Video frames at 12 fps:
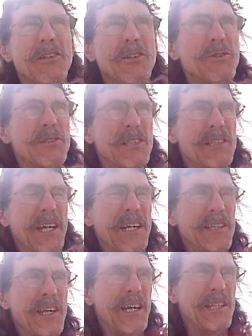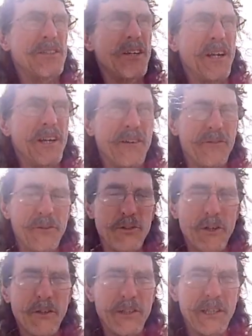use the 10 gauge for
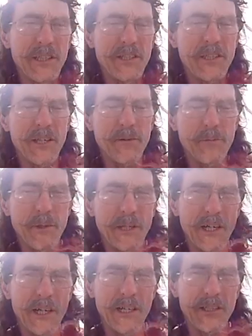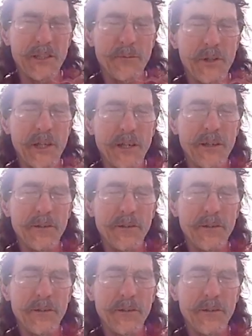turkeys because of the